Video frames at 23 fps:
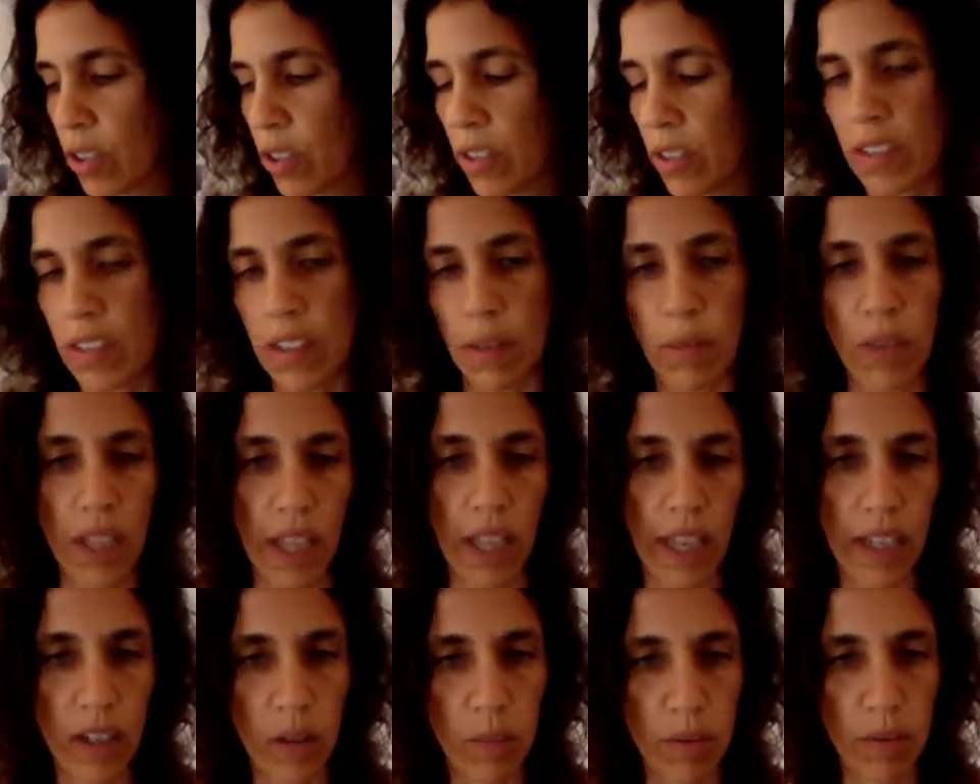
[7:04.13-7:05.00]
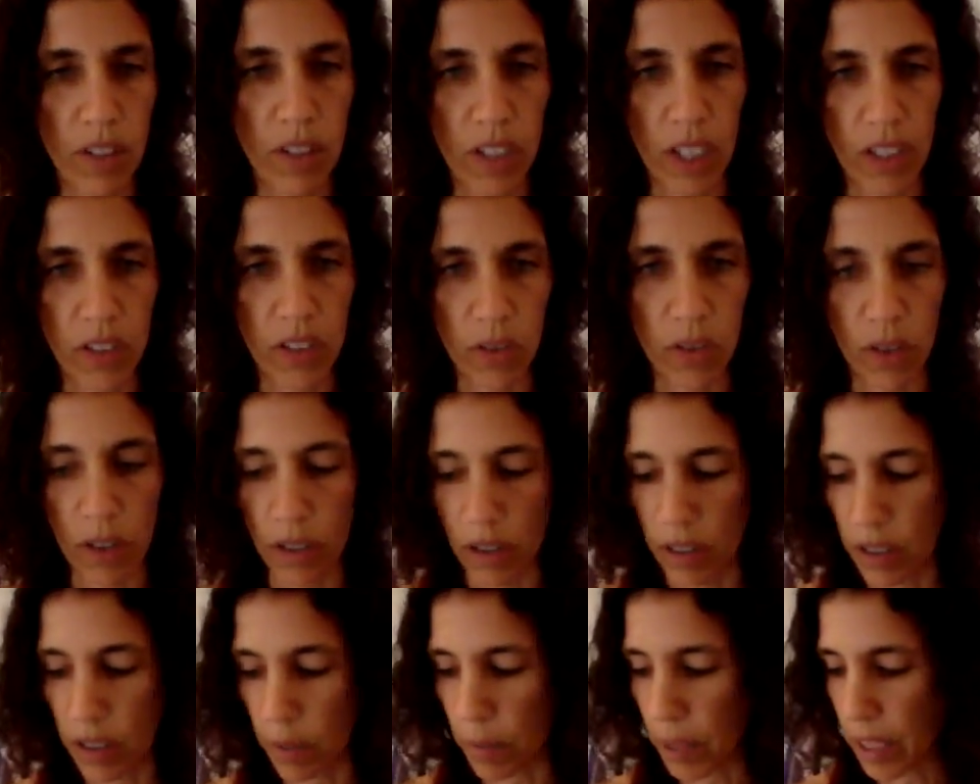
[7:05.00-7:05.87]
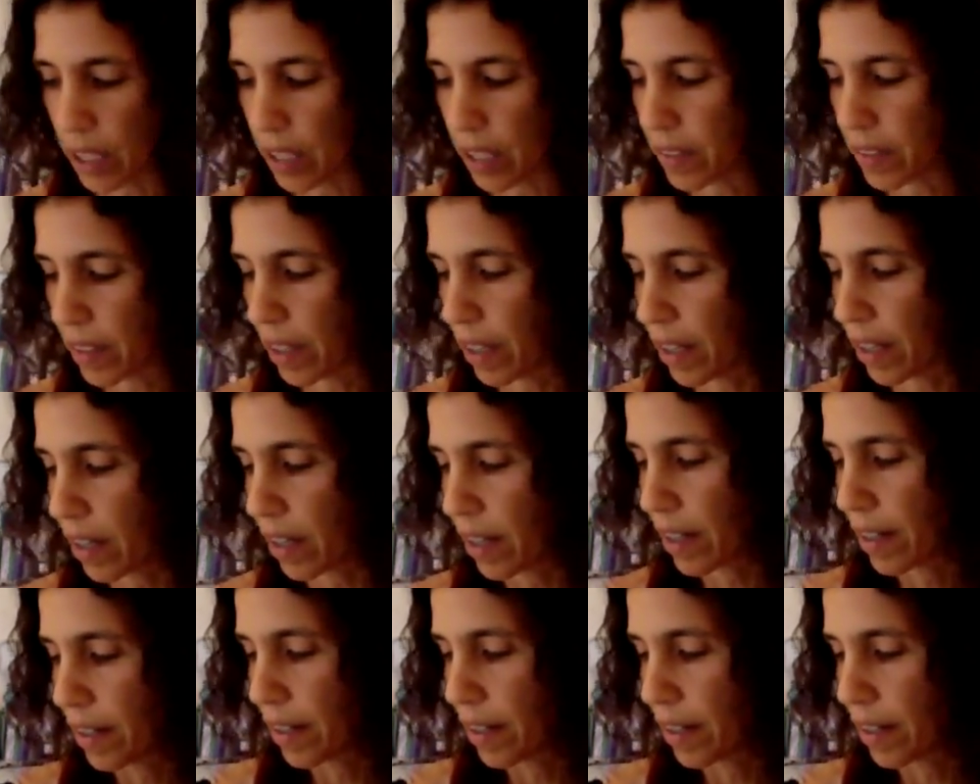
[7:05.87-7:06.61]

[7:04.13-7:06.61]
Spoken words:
stimulate your progesterone, something like that.